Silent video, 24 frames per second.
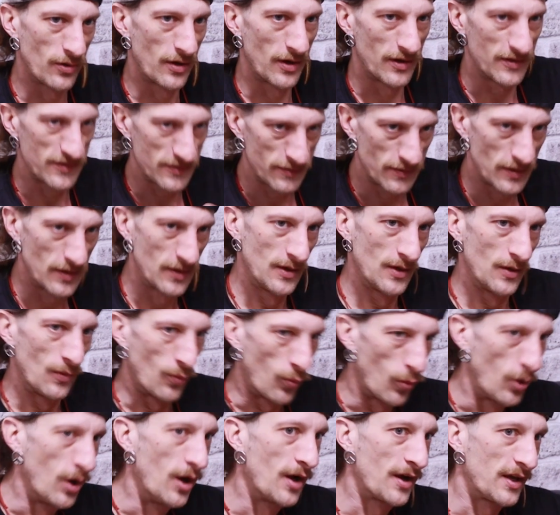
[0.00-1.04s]
where it's
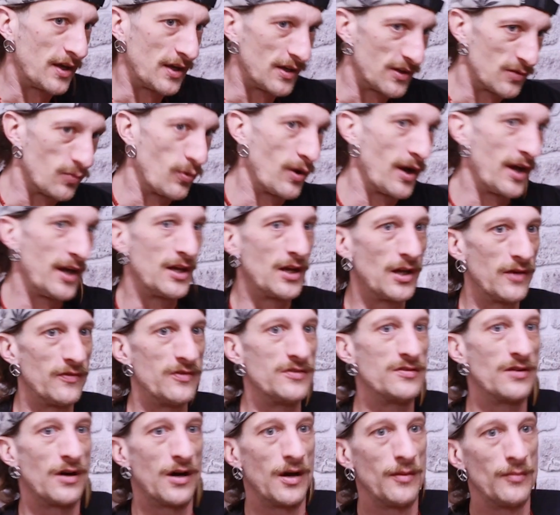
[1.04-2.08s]
working its way in
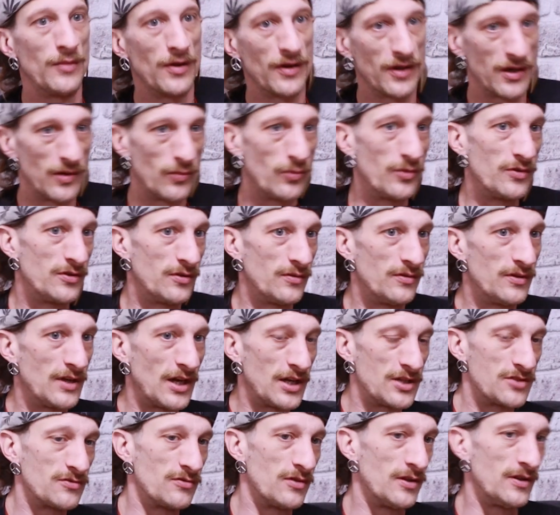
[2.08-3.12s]
over time like it would do
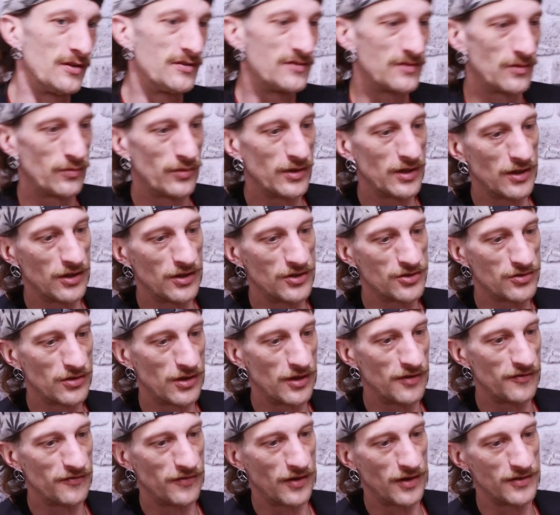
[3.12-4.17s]
naturally. So we're going to
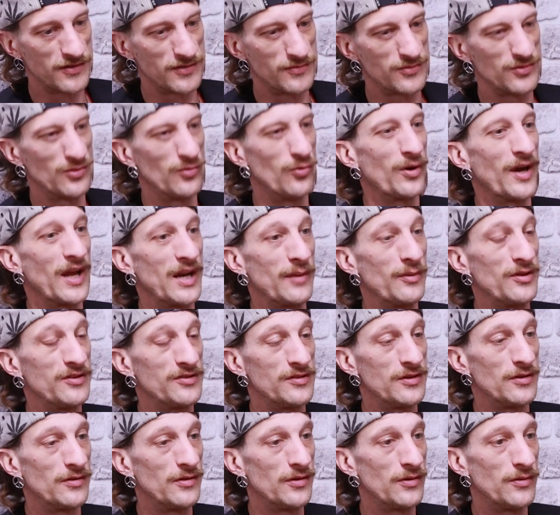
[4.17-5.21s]
try and find some sort of organic
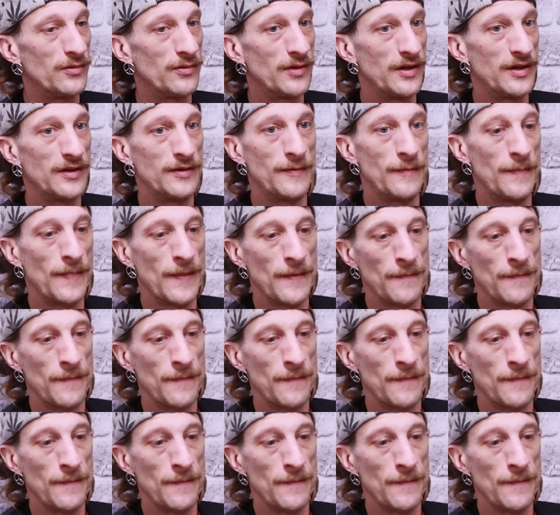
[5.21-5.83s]
material and